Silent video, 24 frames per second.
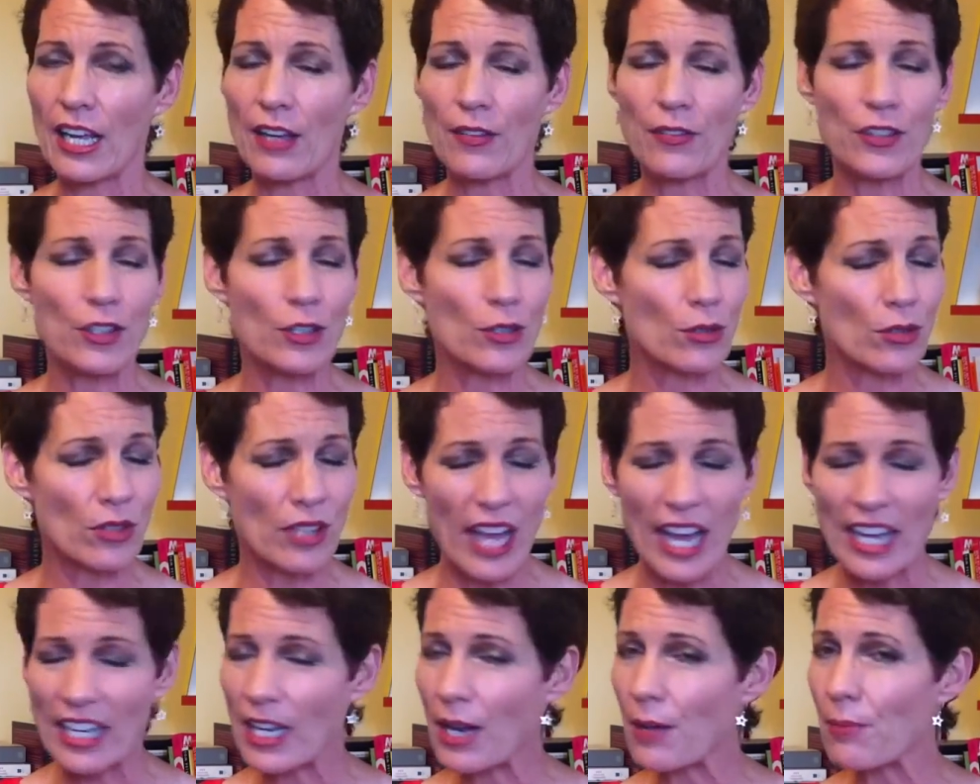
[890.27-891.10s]
If you
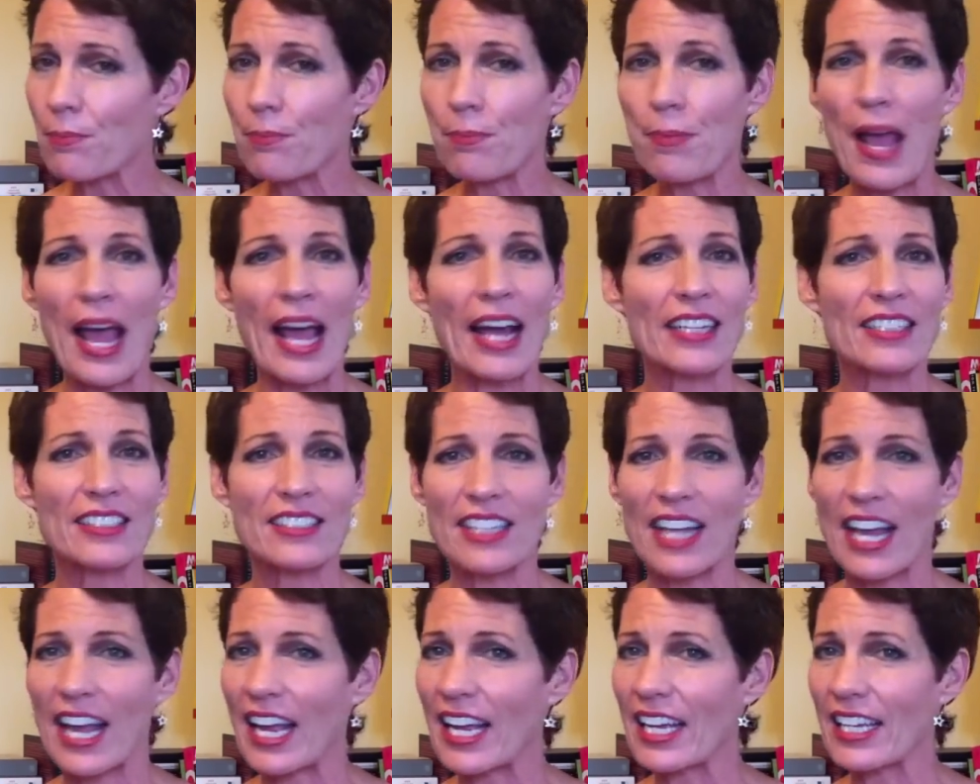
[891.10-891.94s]
let a
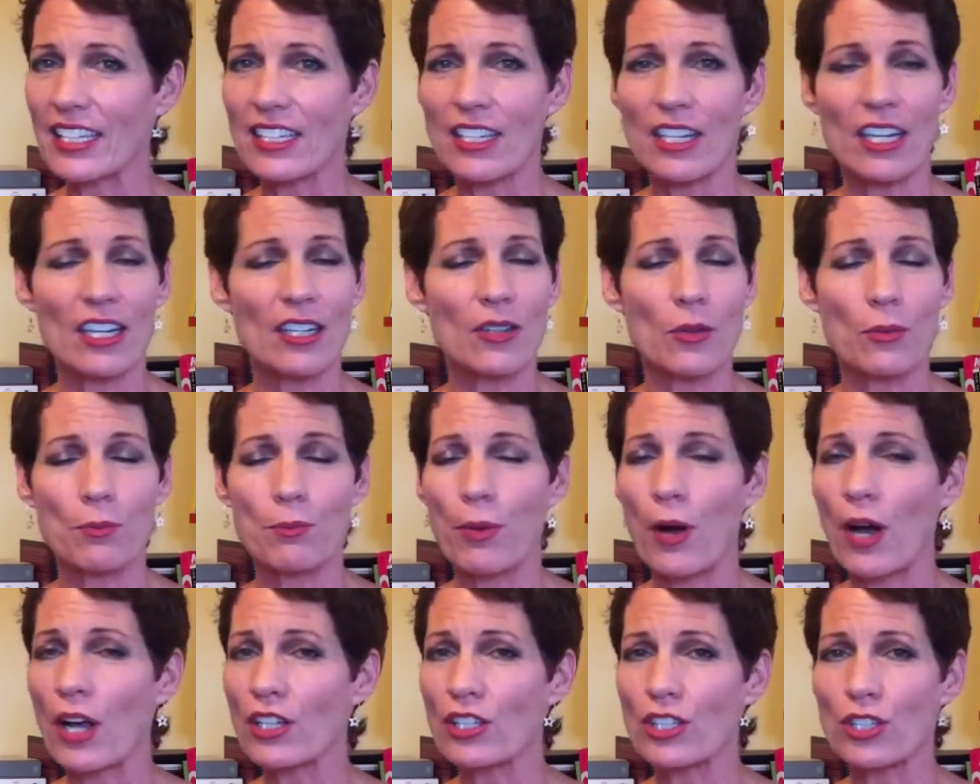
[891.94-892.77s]
bad day
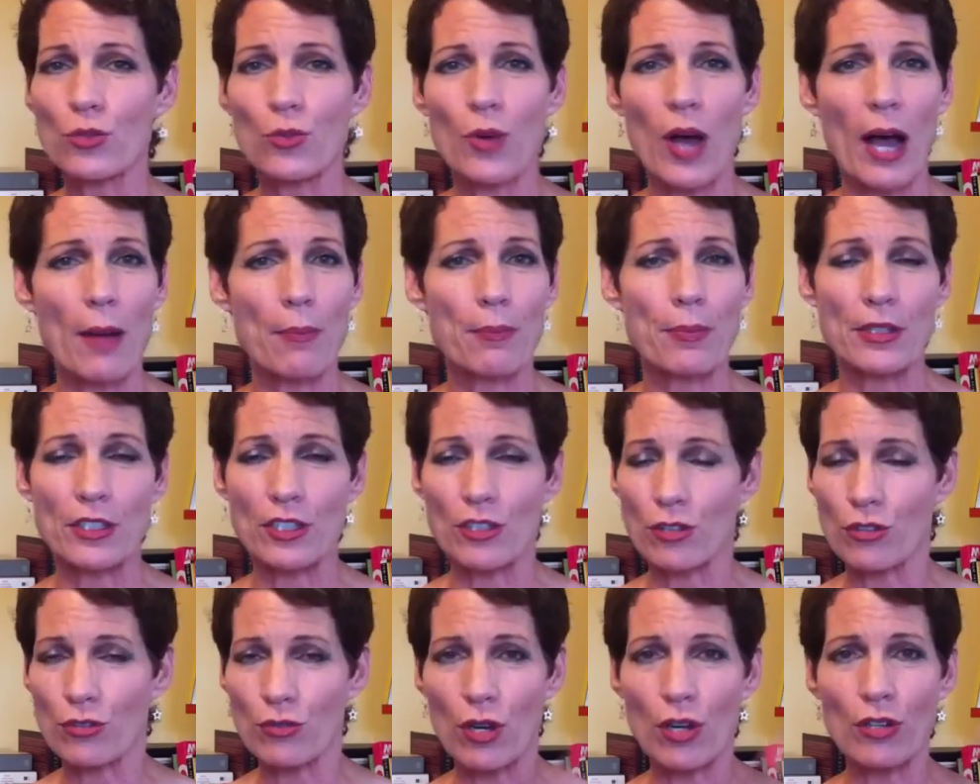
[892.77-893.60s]
ball you up
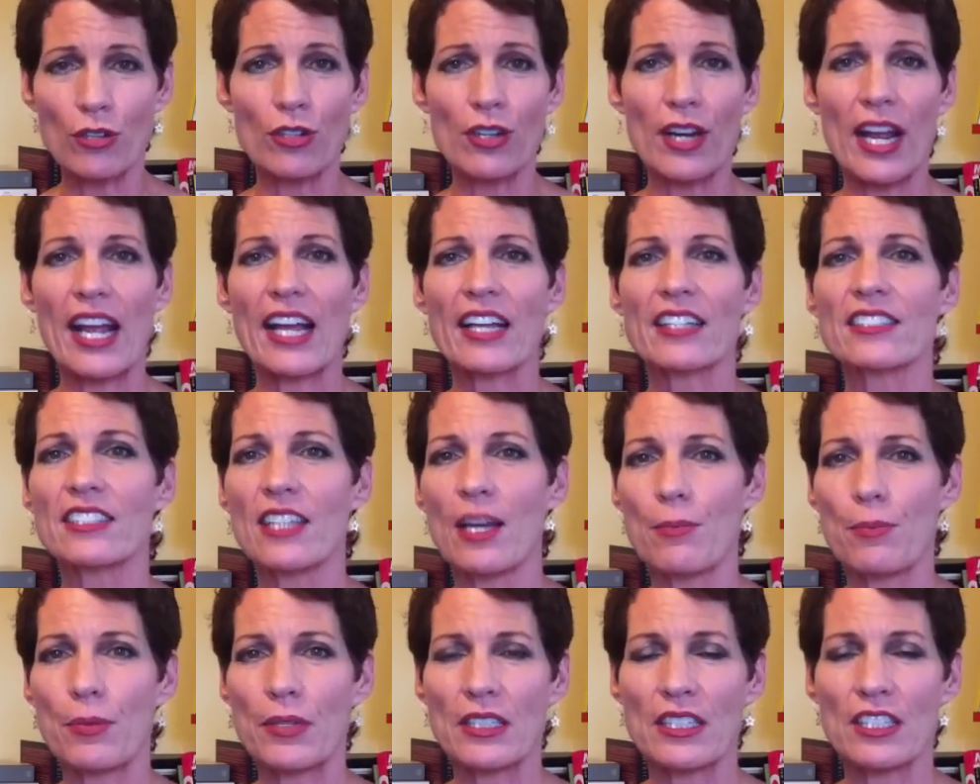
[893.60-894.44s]
and you throw your
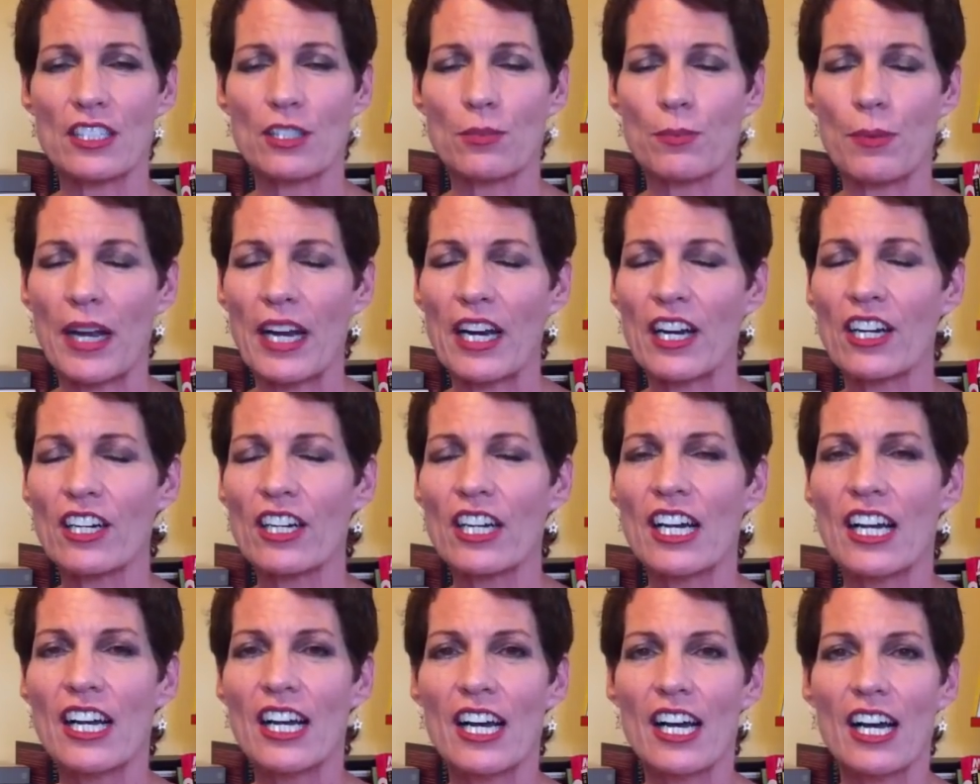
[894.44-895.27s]
hands up in
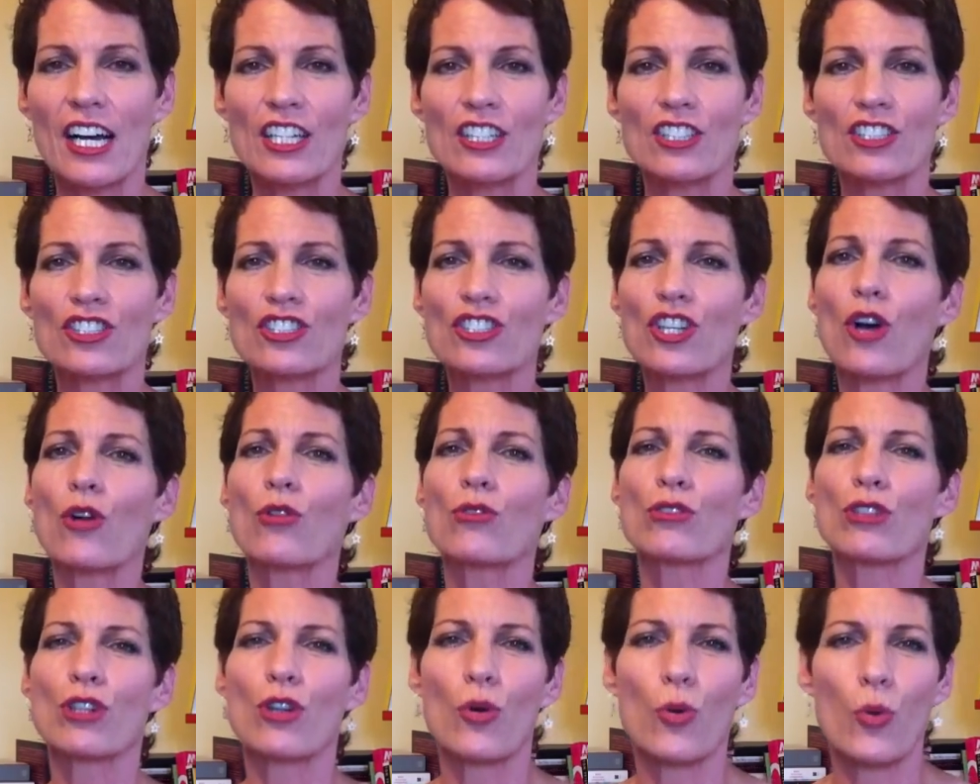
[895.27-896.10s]
despair,
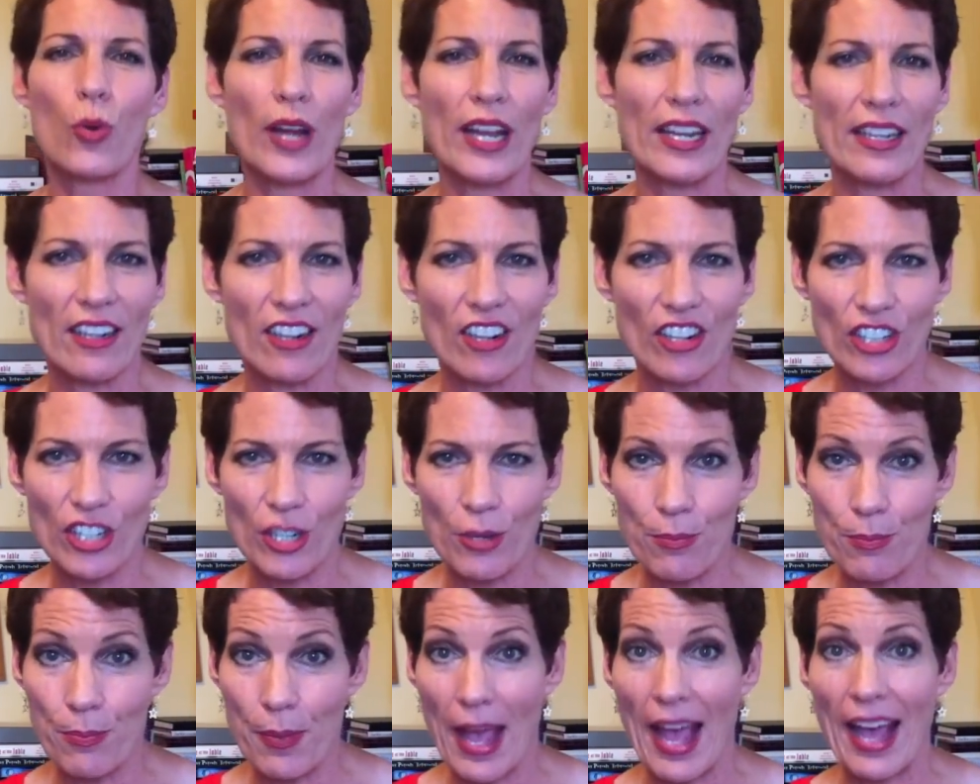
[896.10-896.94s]
don't quit
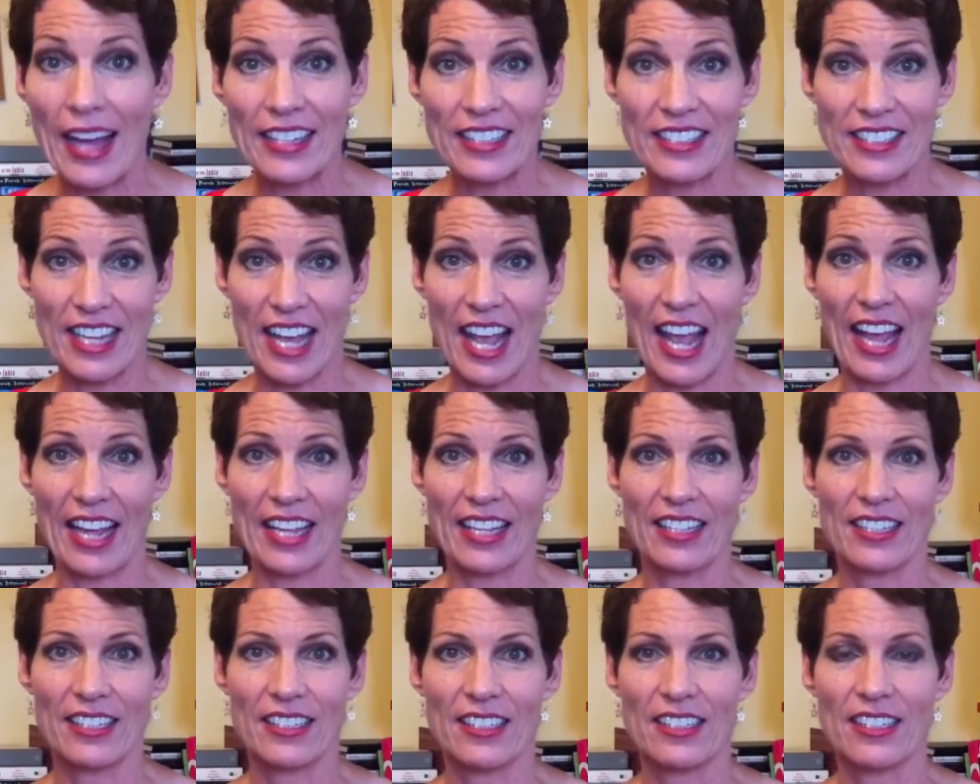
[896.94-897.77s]
on a bad
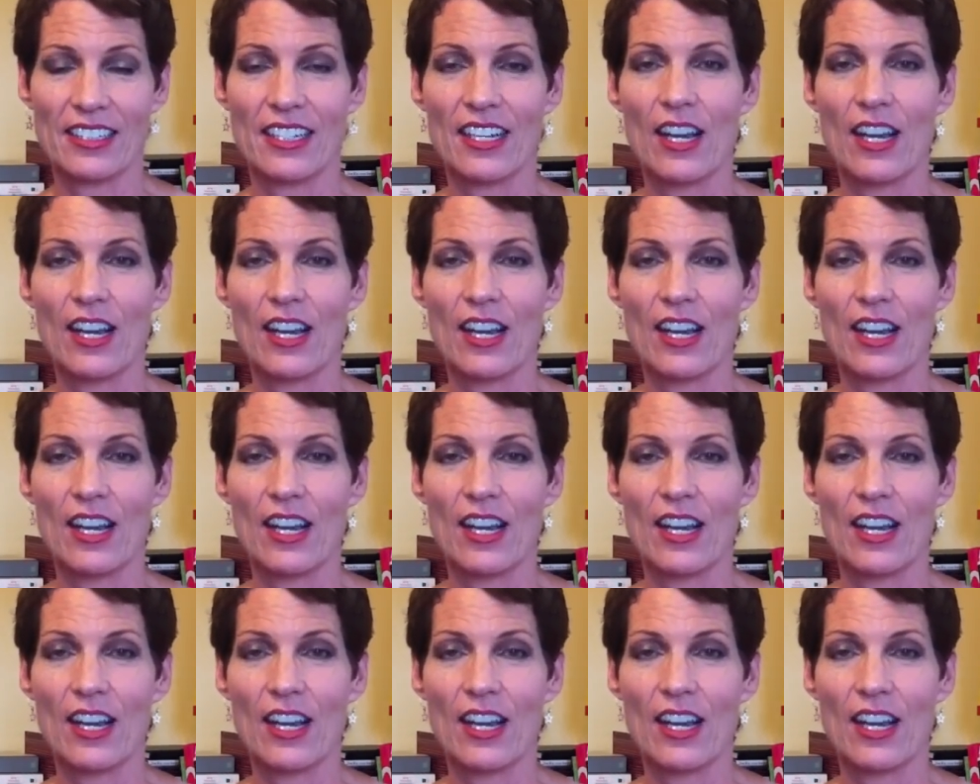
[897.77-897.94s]
day.